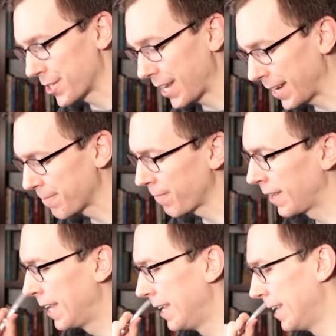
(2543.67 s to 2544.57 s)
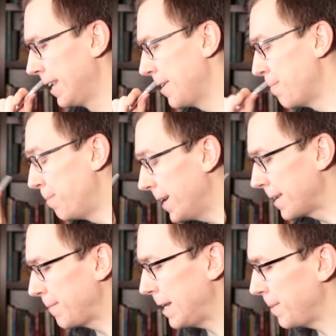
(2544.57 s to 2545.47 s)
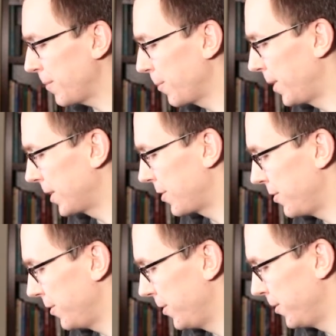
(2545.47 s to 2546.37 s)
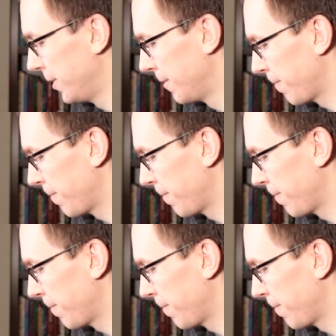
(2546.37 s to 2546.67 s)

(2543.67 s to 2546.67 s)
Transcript: say. But maybe we want to